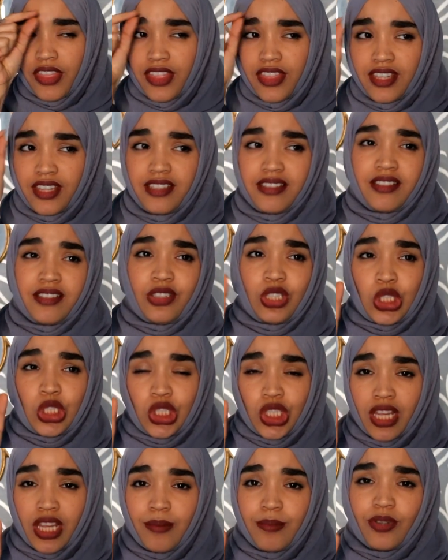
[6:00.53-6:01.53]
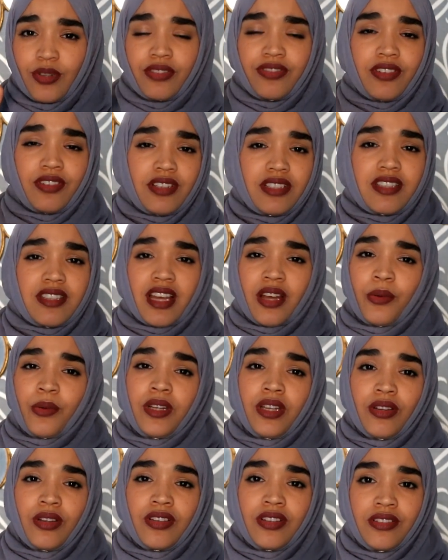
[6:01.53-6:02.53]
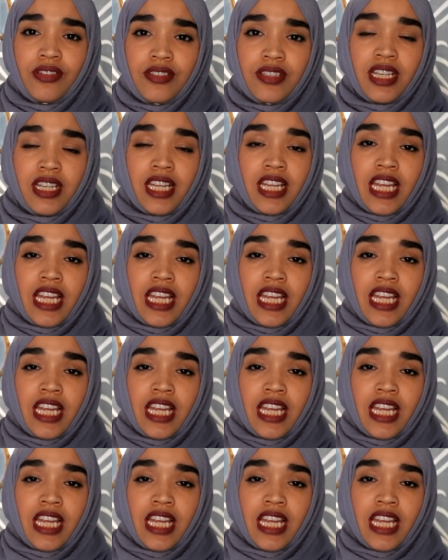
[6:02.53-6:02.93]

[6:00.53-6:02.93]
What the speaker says: thin shaped, of course I will look good.